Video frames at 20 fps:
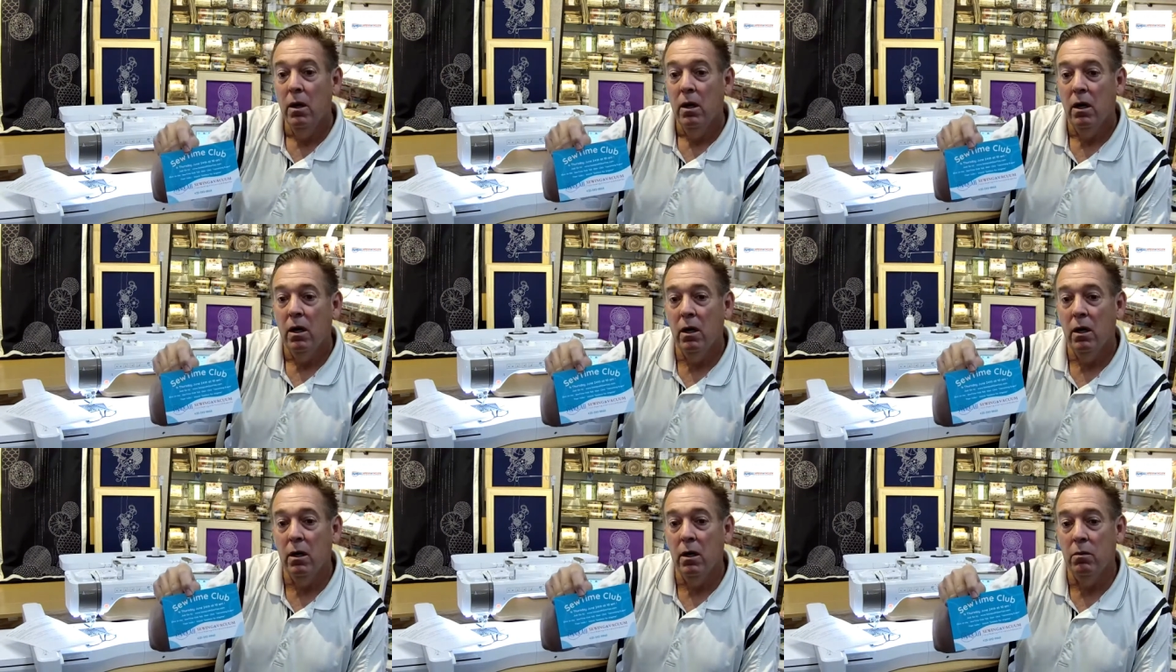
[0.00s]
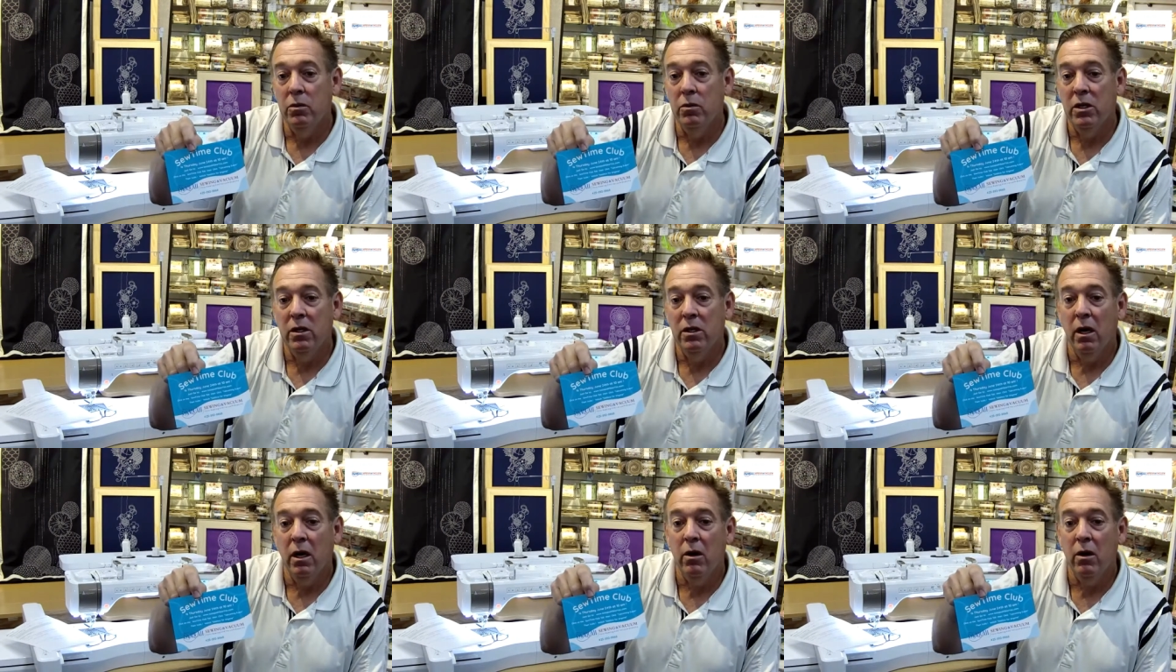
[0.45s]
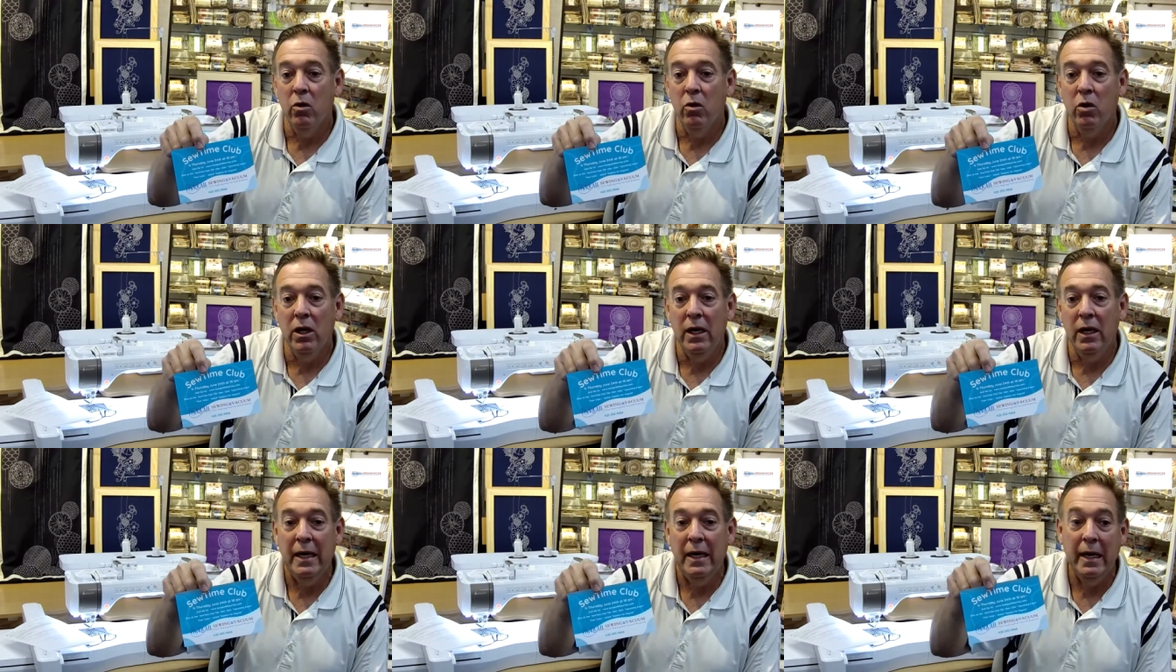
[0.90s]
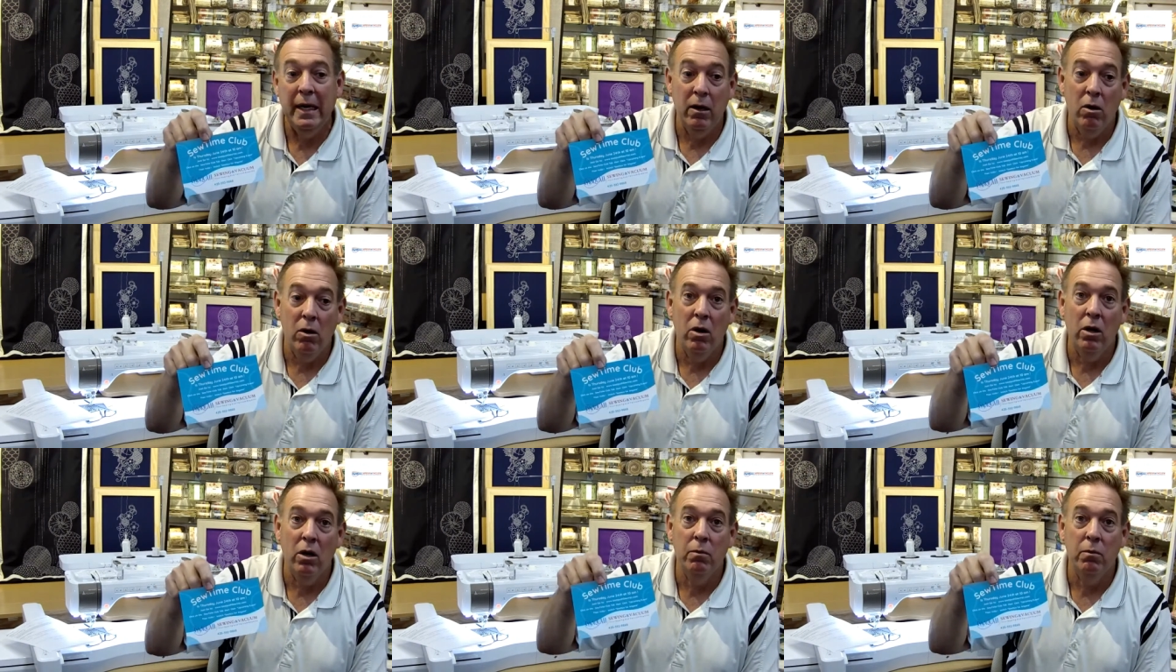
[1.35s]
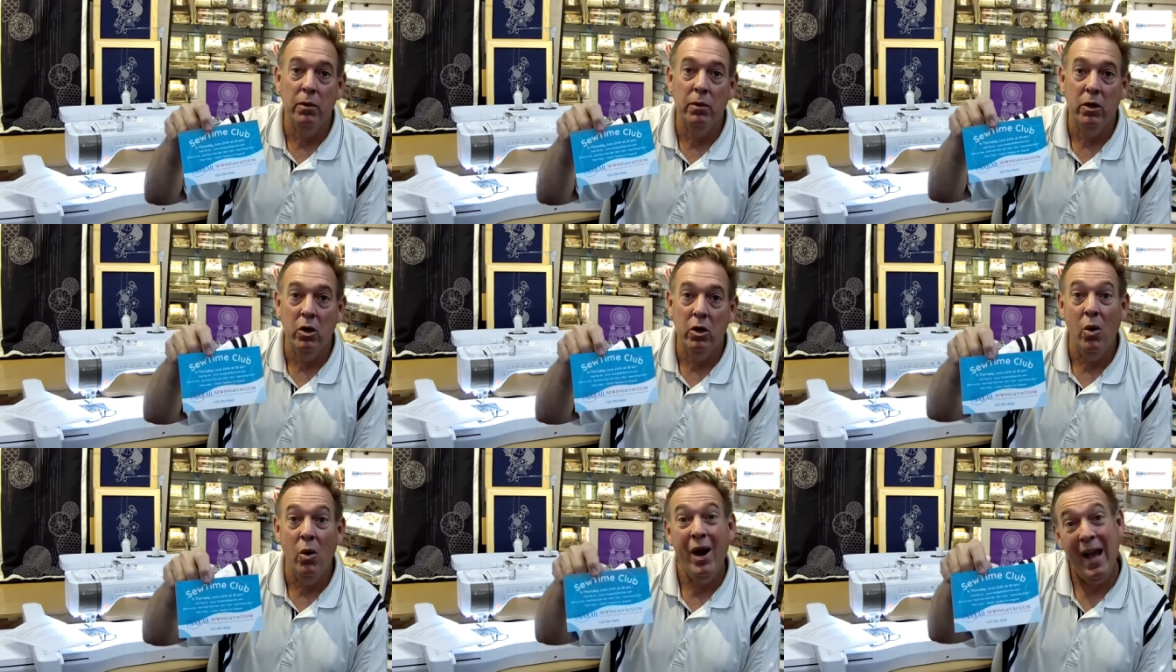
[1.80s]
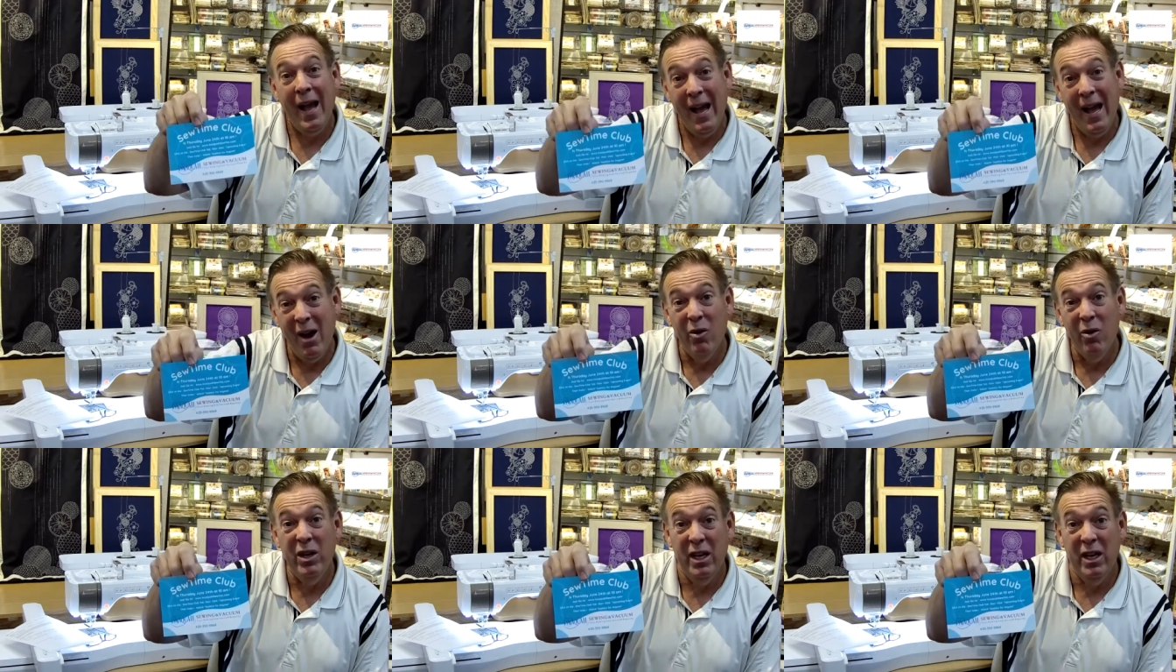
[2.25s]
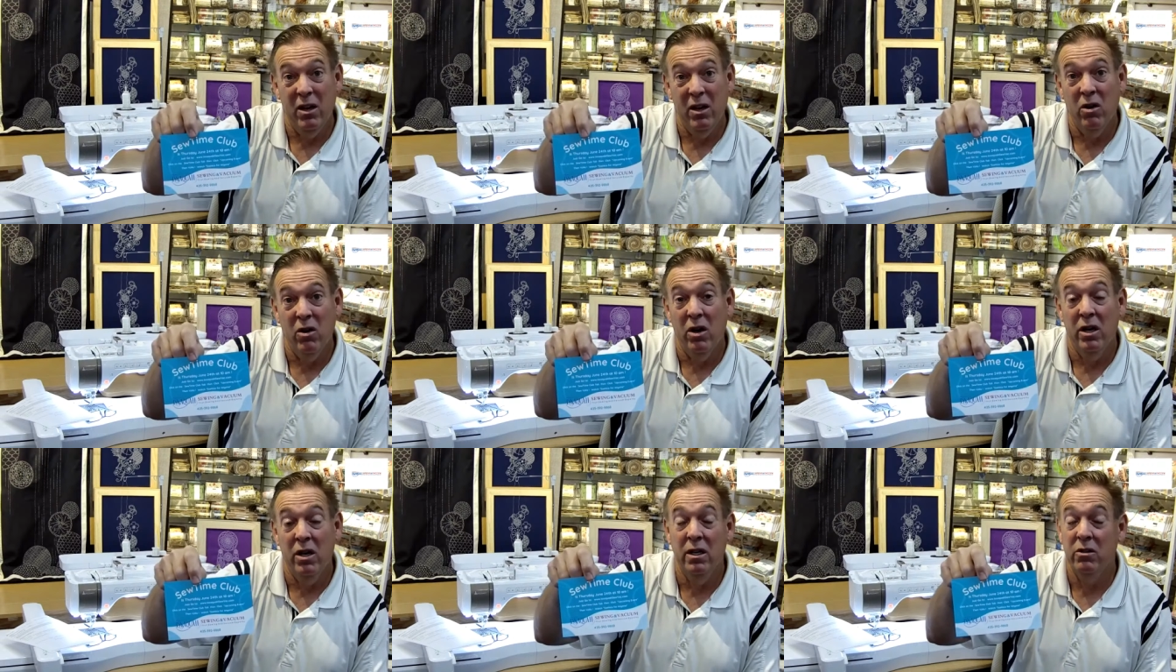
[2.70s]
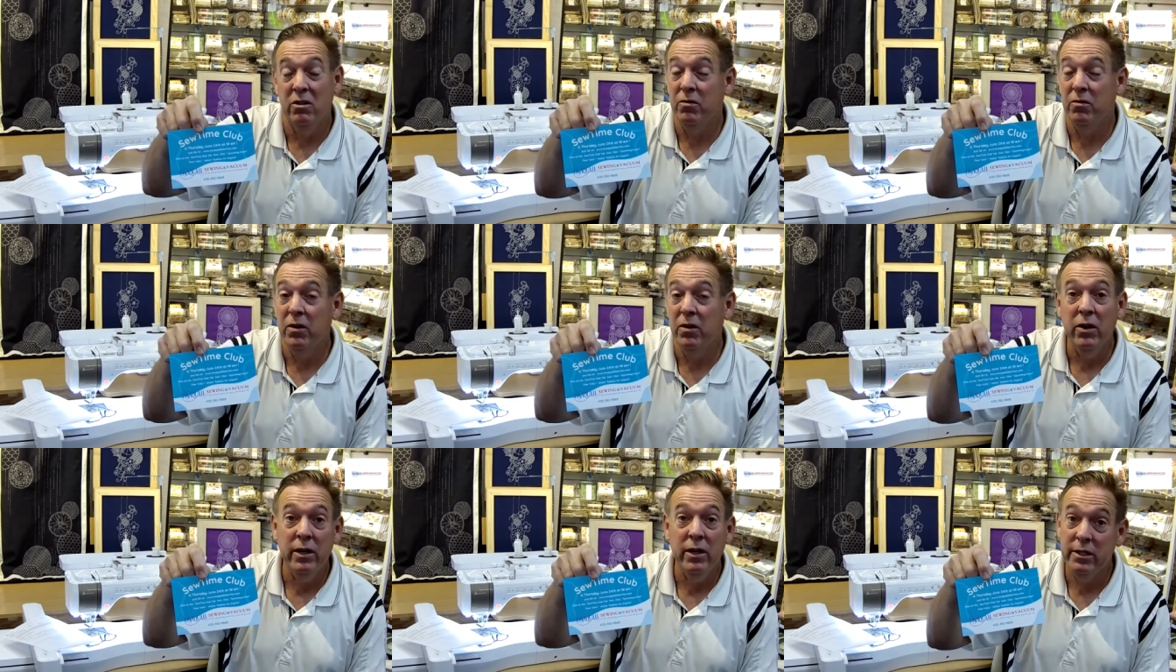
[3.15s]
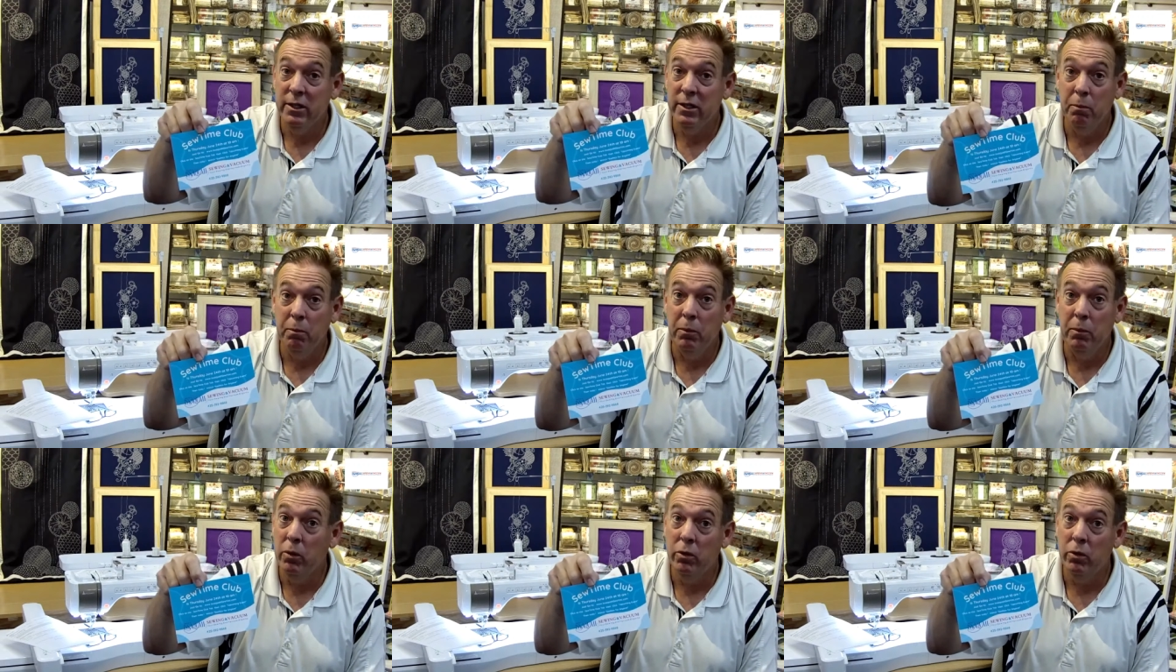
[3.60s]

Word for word: um, to not only get on, but know how to get on. It's very simple.